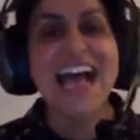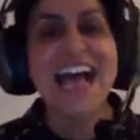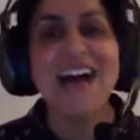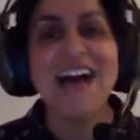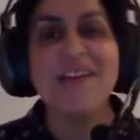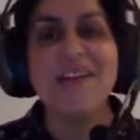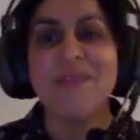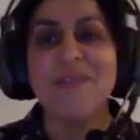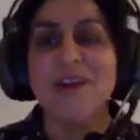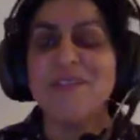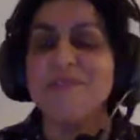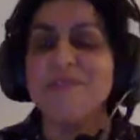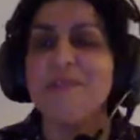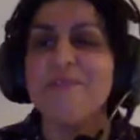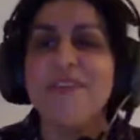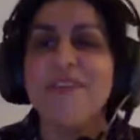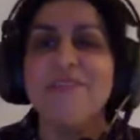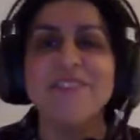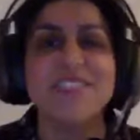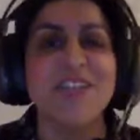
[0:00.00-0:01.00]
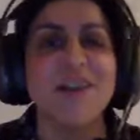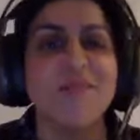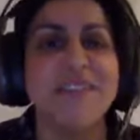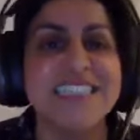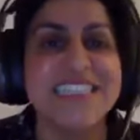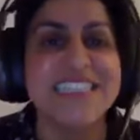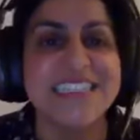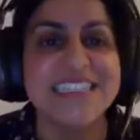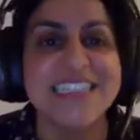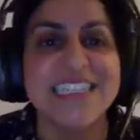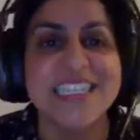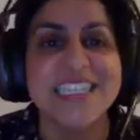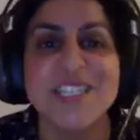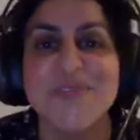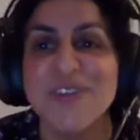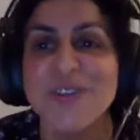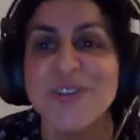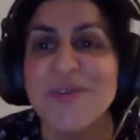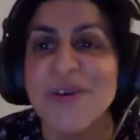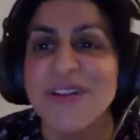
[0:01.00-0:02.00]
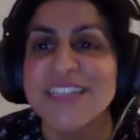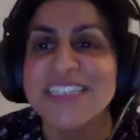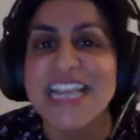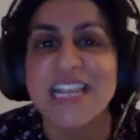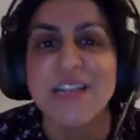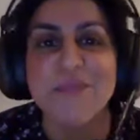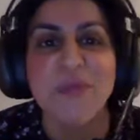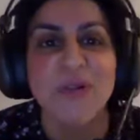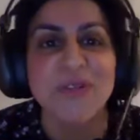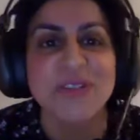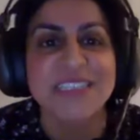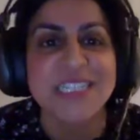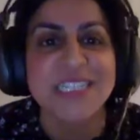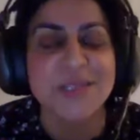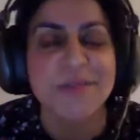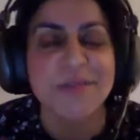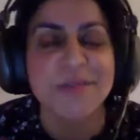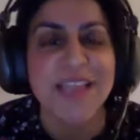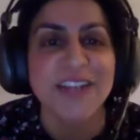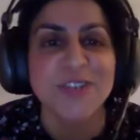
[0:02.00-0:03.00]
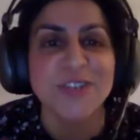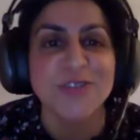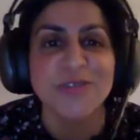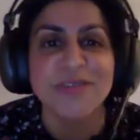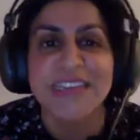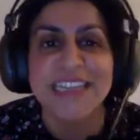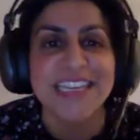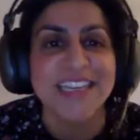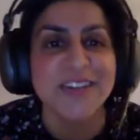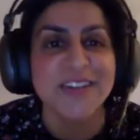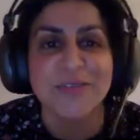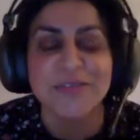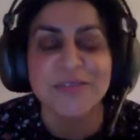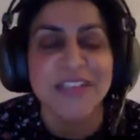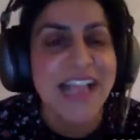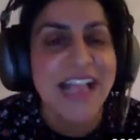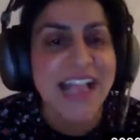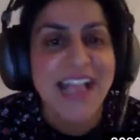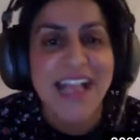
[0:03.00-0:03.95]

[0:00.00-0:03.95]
Um, I remember every time I did an interview on Daily Politics with Andrew Neil,